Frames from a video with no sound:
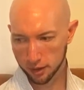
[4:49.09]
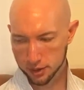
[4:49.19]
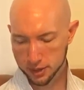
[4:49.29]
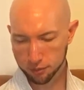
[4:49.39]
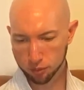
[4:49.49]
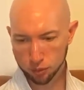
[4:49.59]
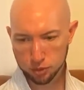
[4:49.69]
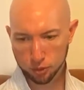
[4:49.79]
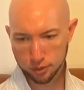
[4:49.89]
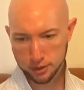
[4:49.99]
several
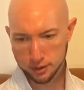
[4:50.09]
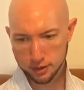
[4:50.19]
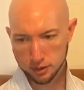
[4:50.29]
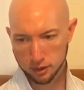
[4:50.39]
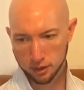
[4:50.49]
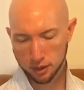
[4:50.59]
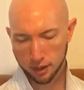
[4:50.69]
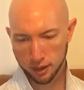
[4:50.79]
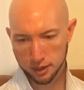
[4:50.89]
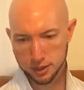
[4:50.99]
sources
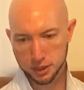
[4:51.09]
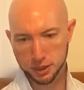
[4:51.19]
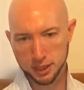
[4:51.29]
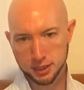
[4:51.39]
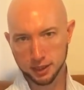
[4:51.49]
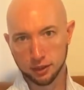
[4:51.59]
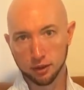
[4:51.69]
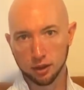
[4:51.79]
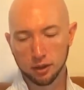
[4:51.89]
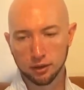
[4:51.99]
suggesting
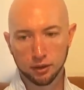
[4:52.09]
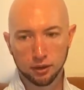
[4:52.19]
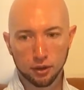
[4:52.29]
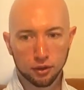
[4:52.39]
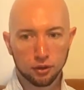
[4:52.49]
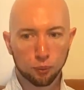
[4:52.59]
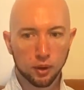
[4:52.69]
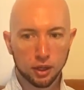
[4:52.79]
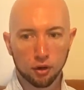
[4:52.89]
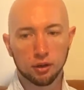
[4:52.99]
that
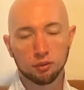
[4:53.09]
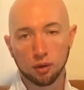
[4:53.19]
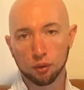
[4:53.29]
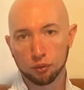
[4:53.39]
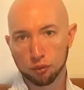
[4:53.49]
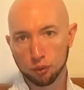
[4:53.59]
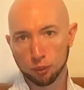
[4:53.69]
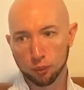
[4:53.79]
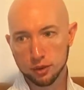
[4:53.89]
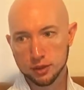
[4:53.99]
we're kind of going through the
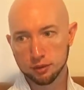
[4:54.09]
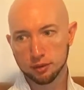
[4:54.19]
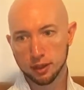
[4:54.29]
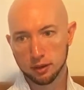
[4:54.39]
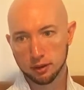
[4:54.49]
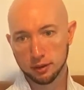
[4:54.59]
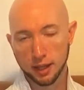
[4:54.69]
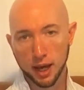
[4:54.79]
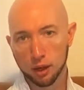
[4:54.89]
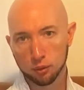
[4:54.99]
worst of it
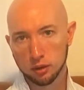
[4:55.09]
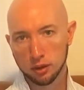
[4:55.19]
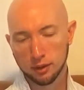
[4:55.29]
now,